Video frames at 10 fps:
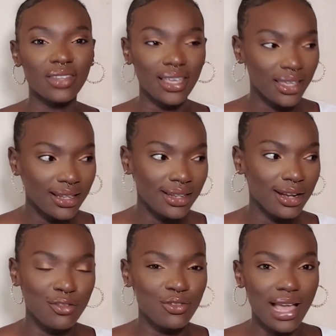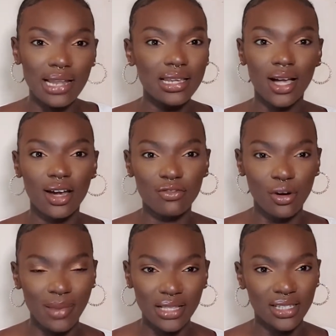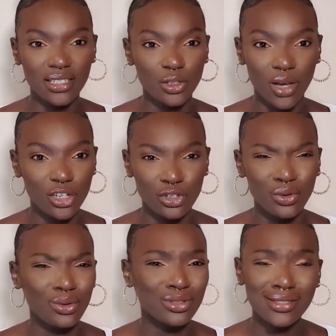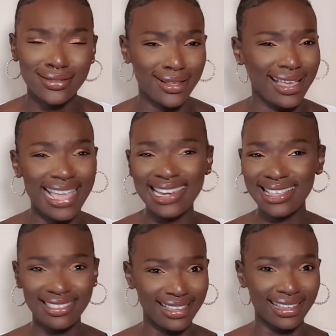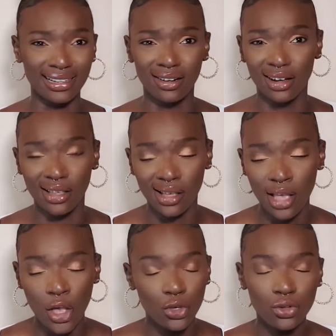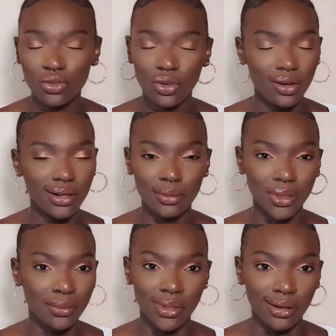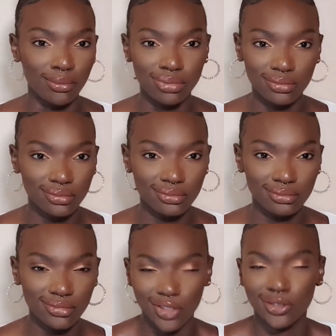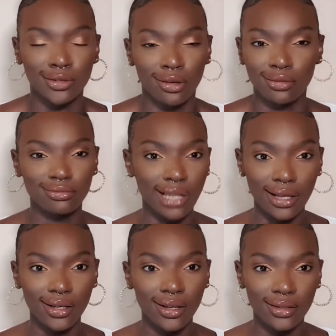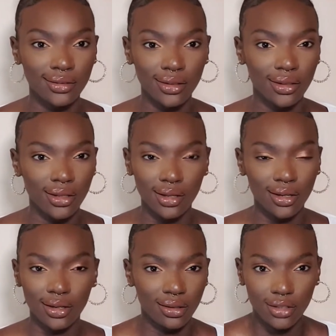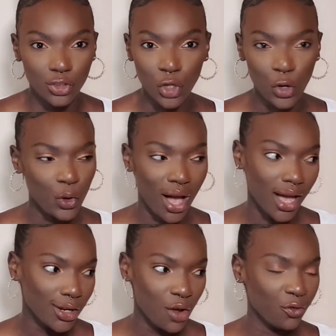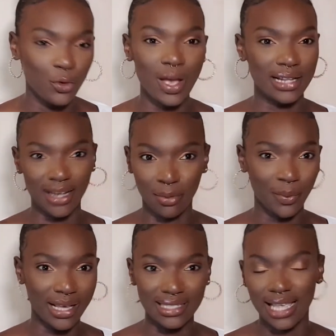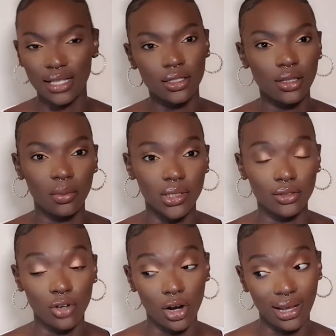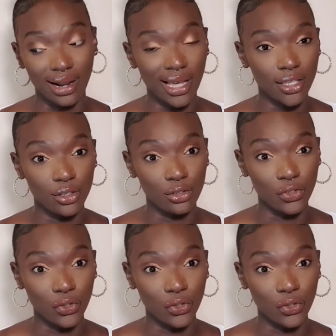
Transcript: In any kind of romantic situation or just anything, like, you're not gonna beat me up. You're just not. Like, so I don't feel any type of way saying to somebody, right, I like you,